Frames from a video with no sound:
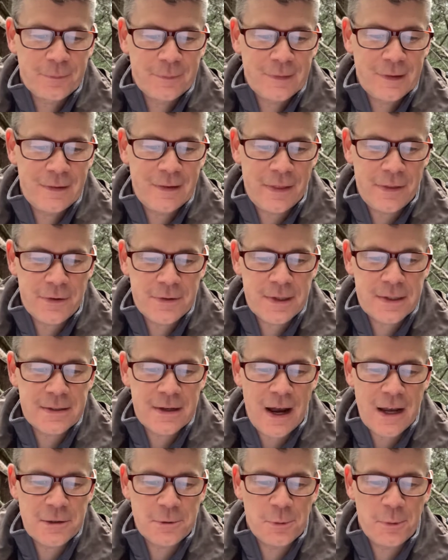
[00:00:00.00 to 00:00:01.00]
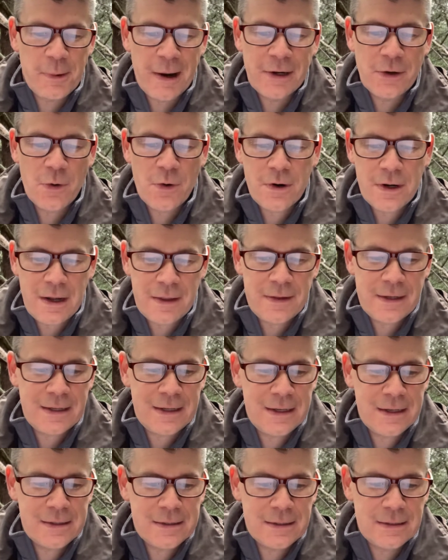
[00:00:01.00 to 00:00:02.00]
there's a sizable minority, I think
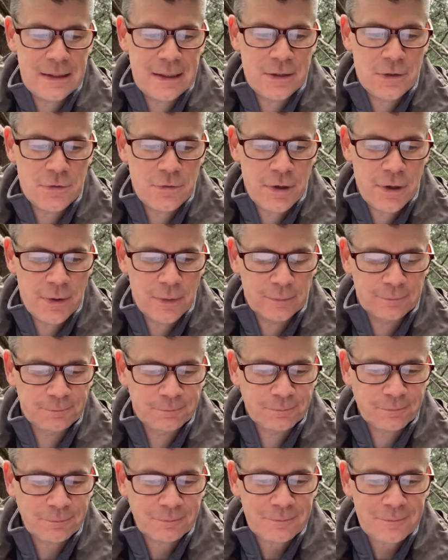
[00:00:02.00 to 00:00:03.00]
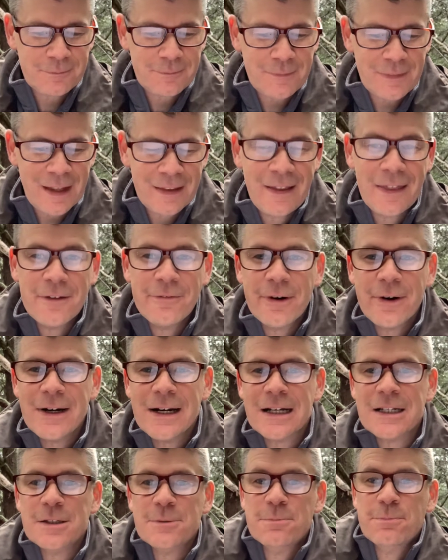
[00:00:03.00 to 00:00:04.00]
is indeed true. And then the very
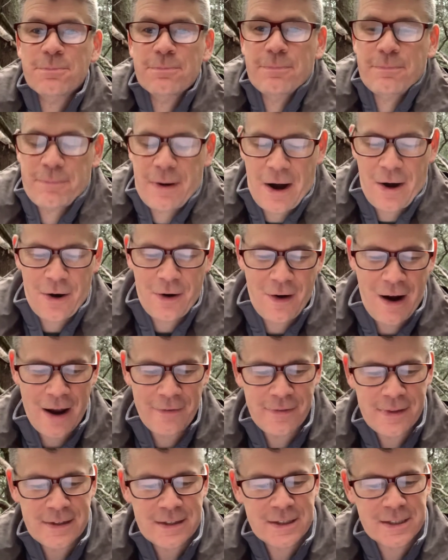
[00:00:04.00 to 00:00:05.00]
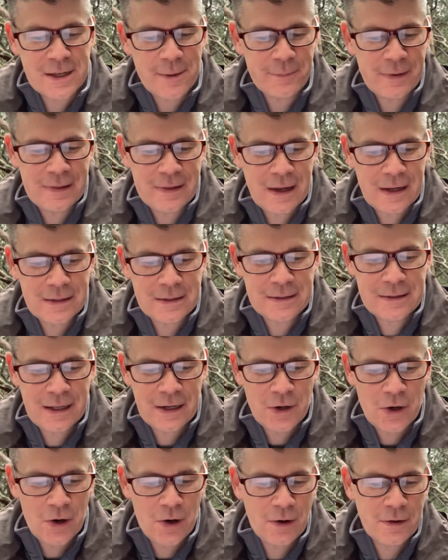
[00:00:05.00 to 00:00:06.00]
next paragraph, and this is something that
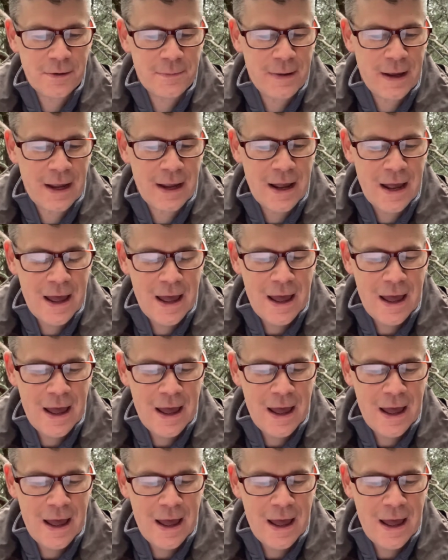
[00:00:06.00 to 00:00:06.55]
irked me.